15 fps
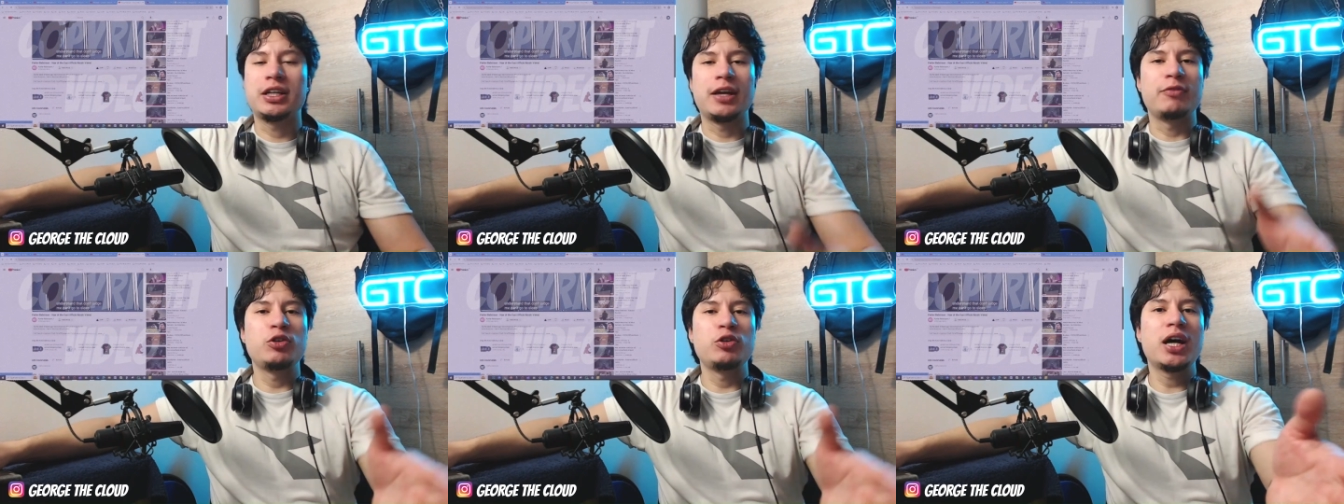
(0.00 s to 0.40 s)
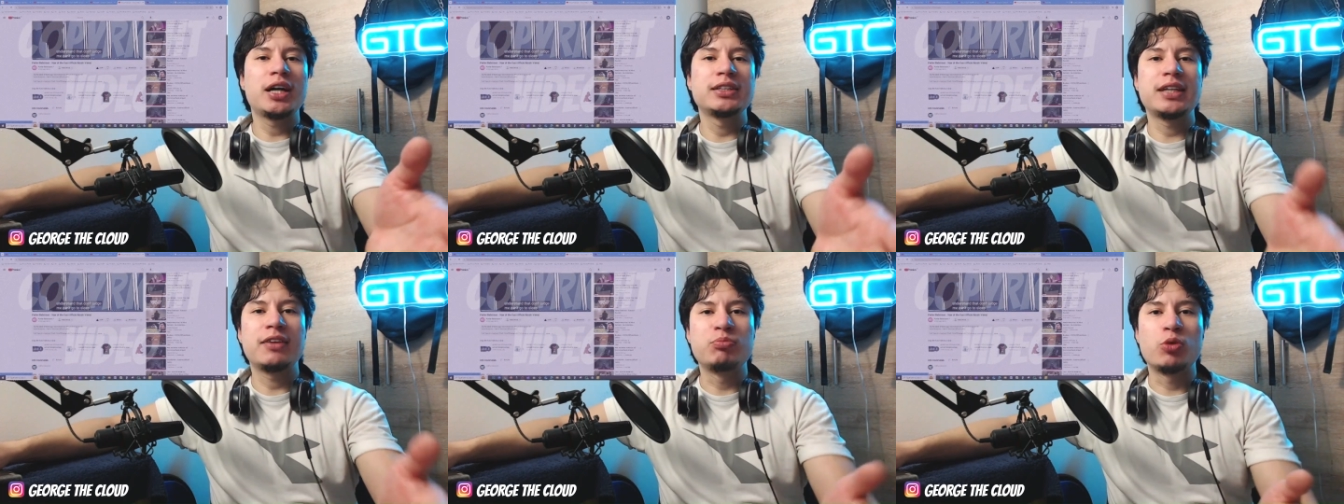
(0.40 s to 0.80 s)
If you guys
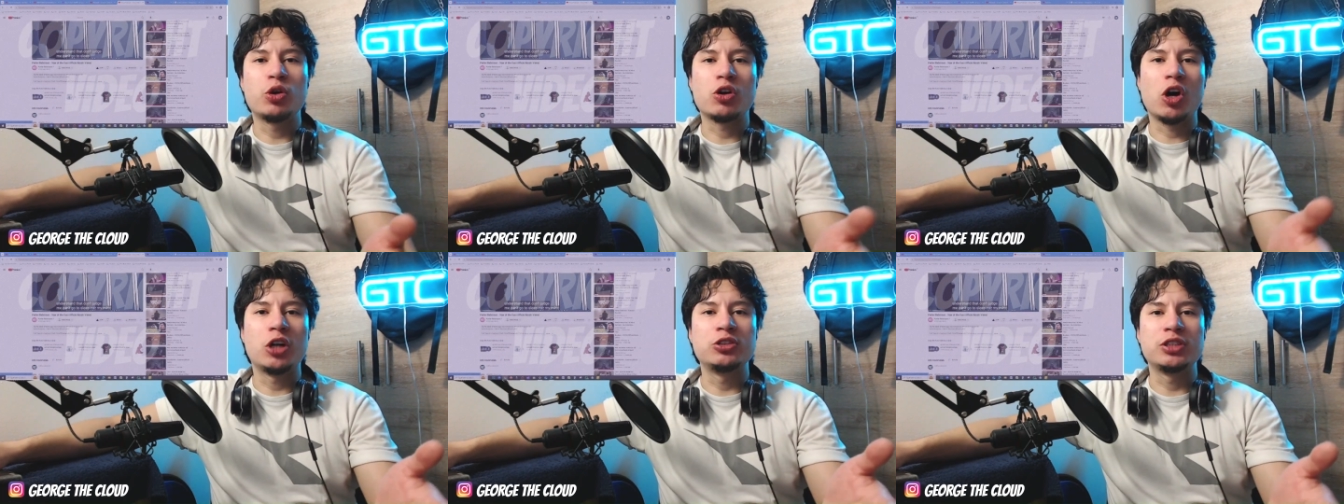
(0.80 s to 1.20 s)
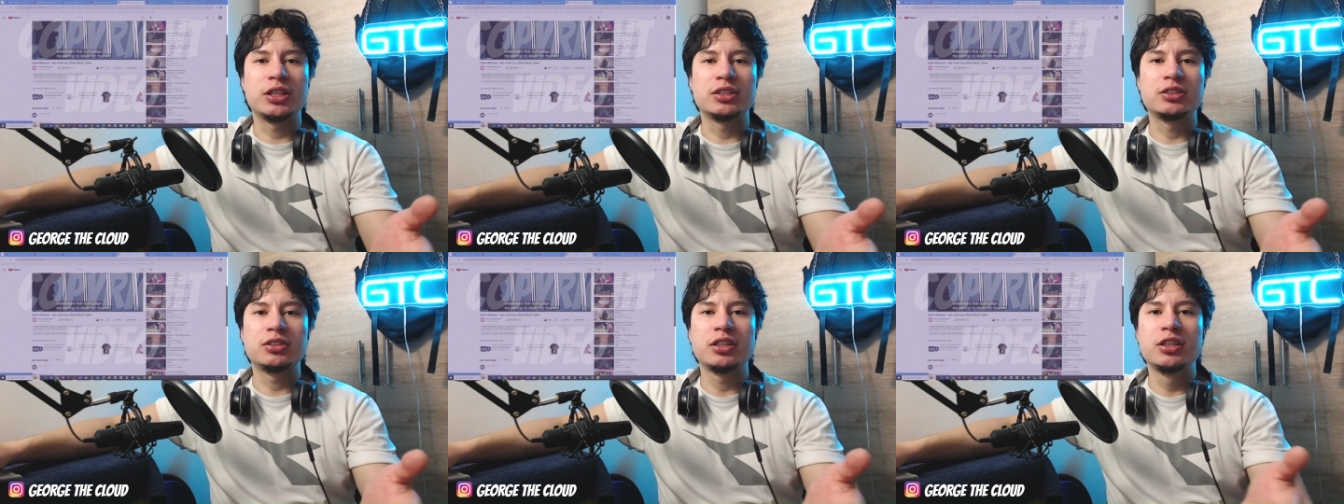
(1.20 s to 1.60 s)
have more
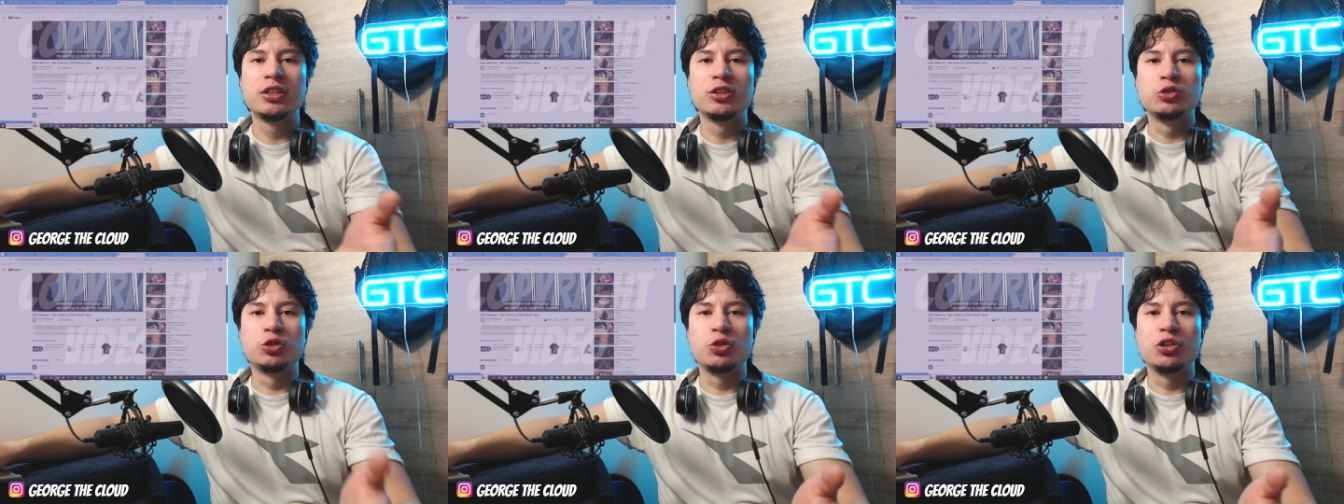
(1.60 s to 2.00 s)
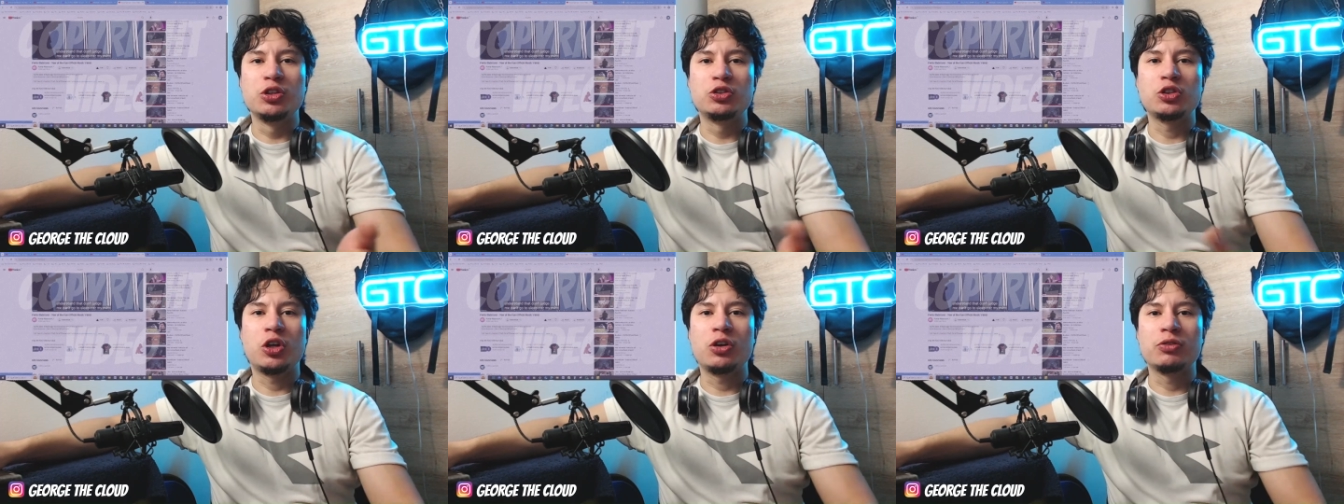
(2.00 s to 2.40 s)
context to the
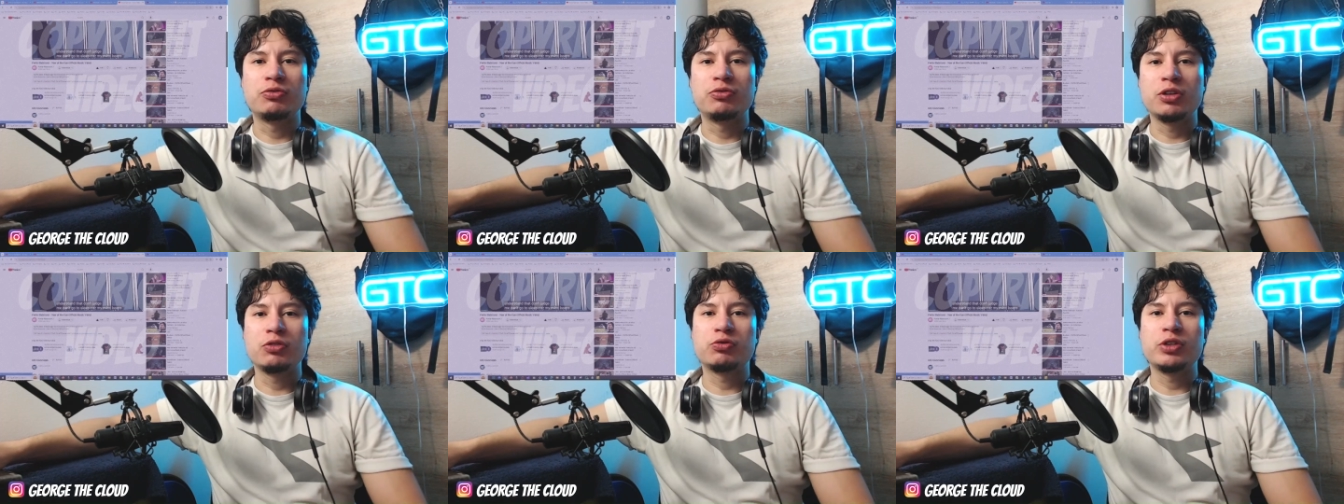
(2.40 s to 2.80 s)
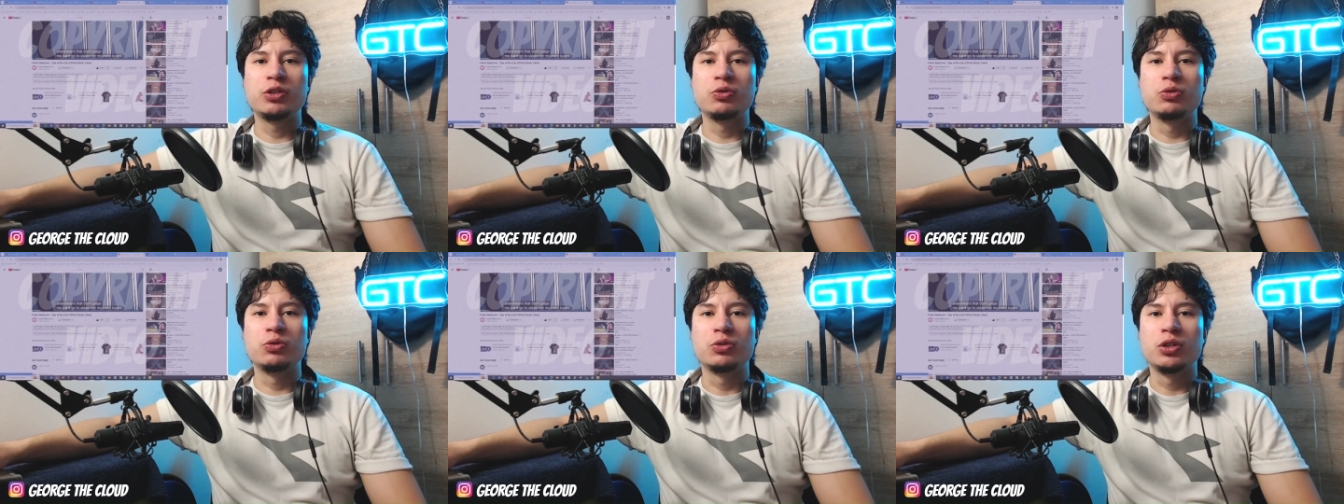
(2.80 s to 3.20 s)
song, feel free
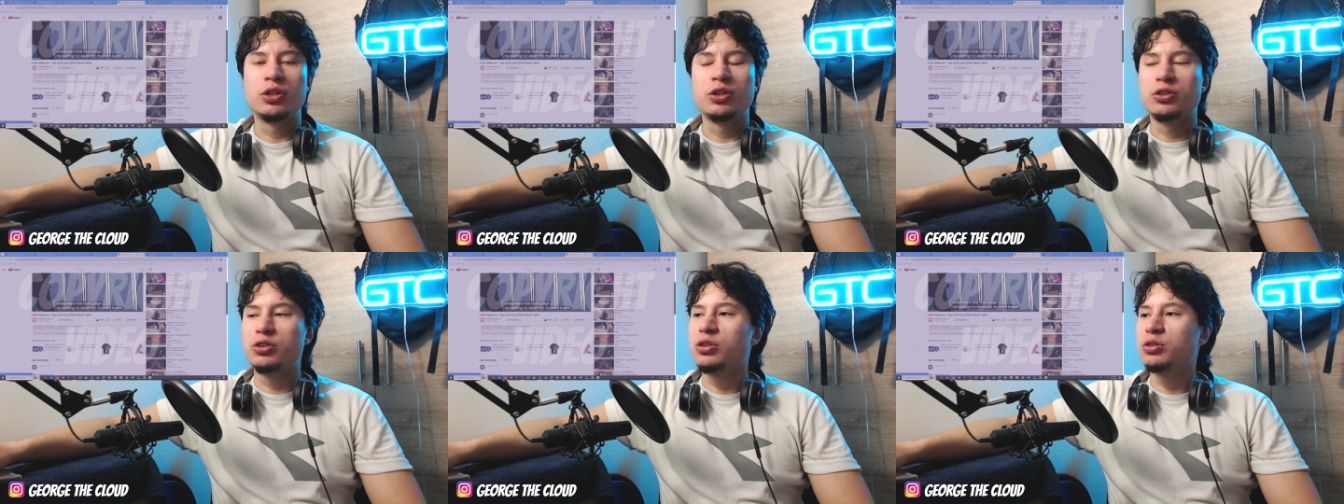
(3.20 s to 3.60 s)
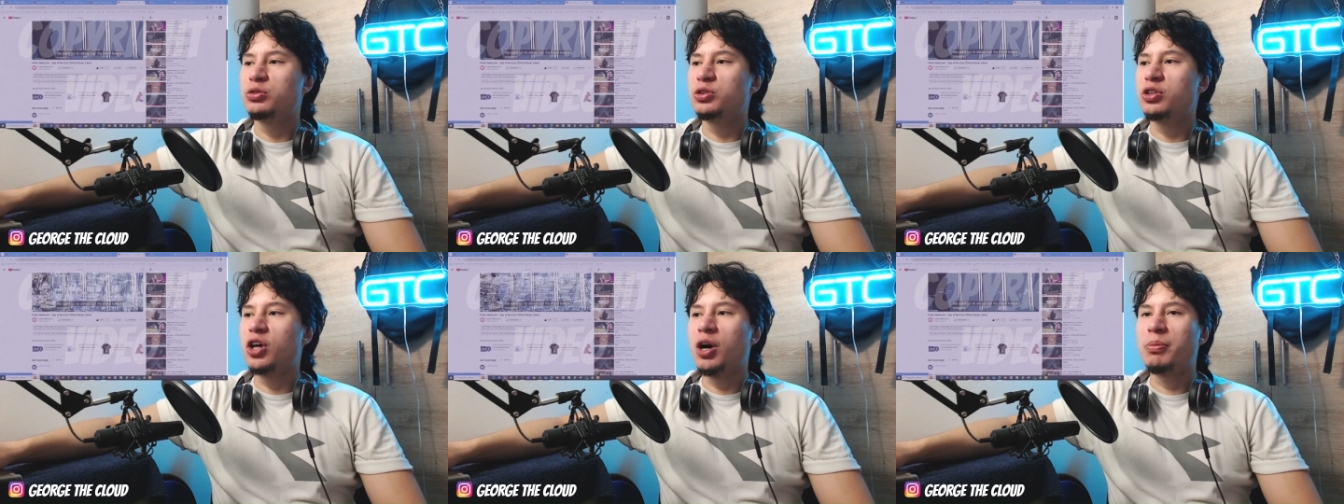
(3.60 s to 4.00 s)
to you know to
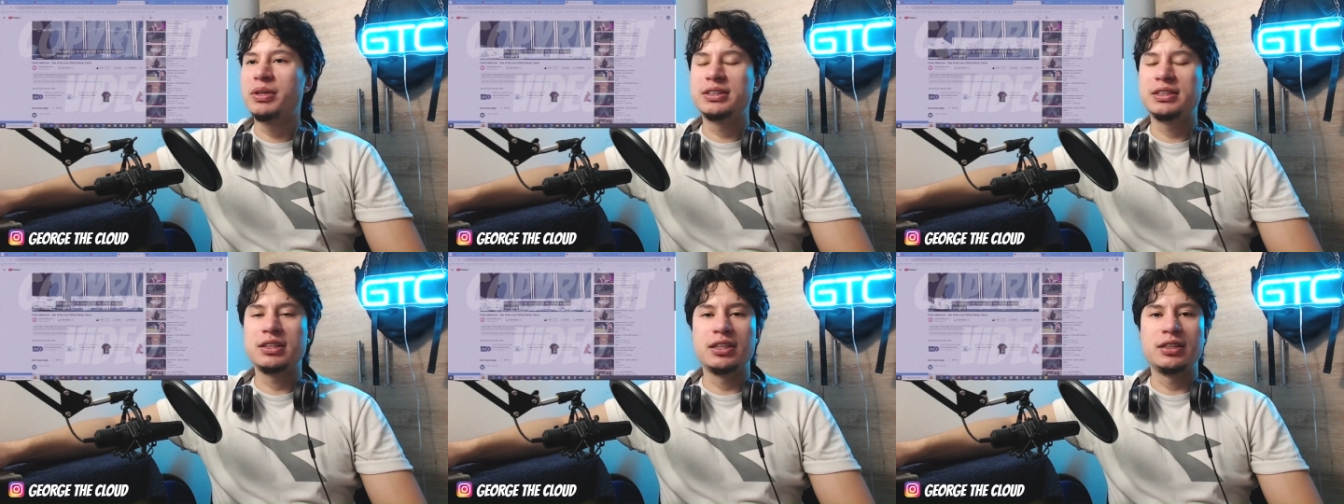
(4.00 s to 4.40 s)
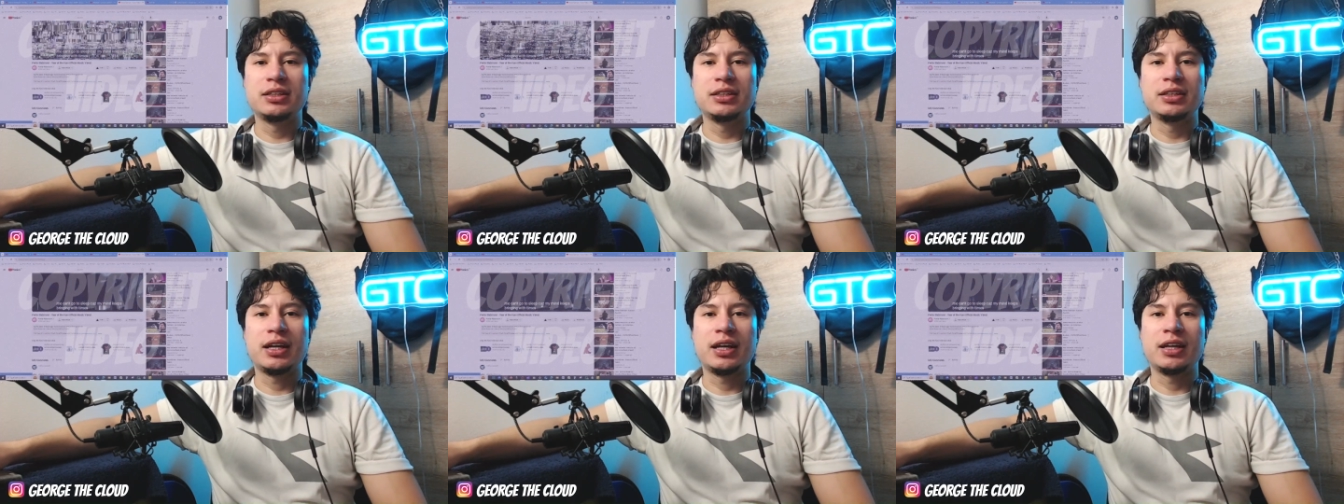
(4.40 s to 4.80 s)
comment it
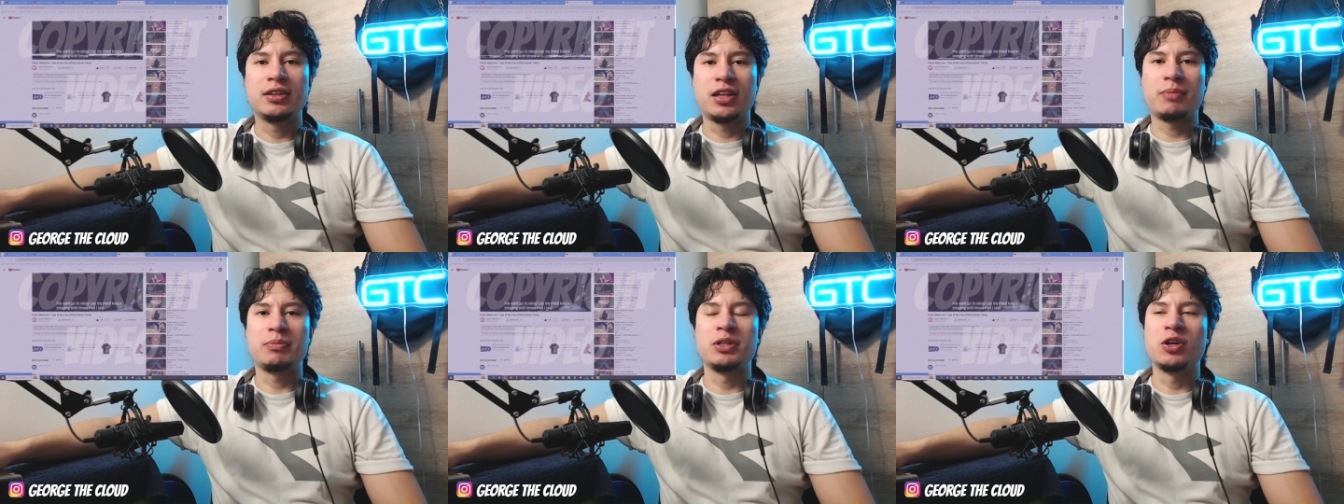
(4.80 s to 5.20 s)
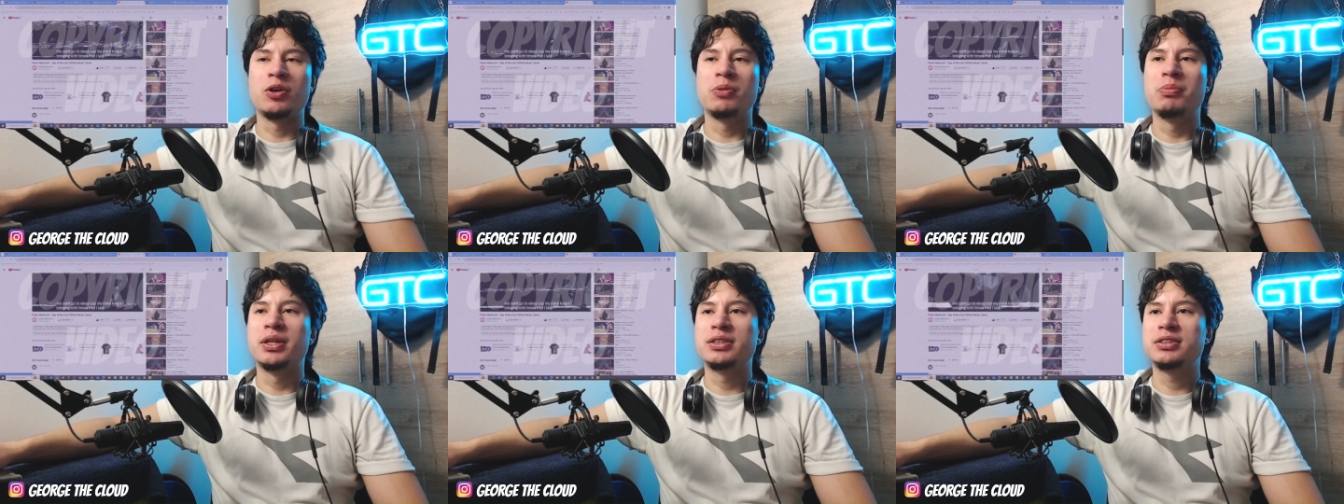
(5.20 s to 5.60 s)
and and let me know
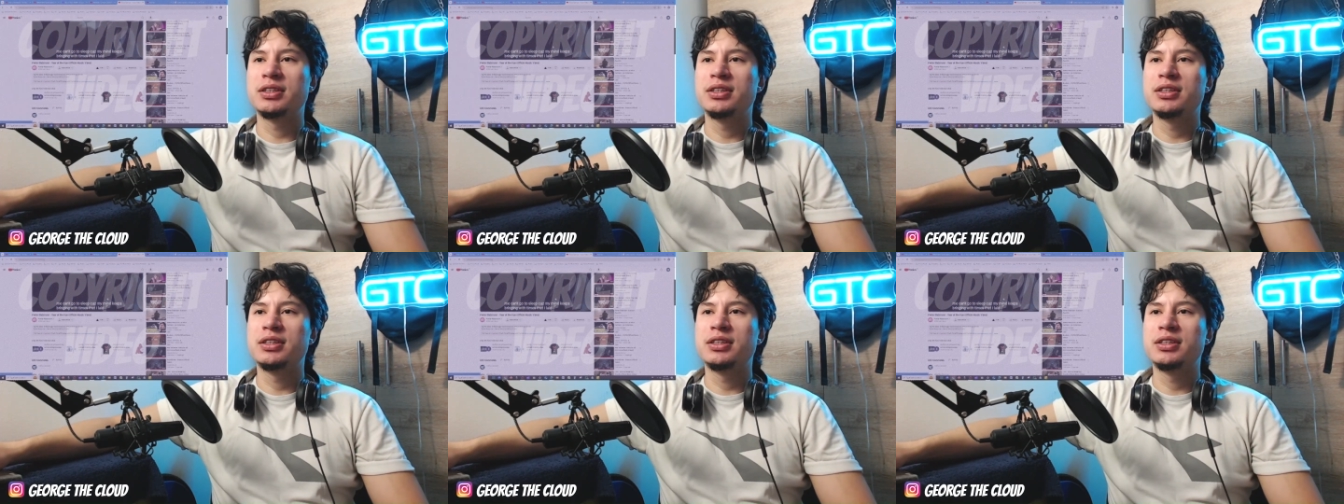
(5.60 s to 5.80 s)
but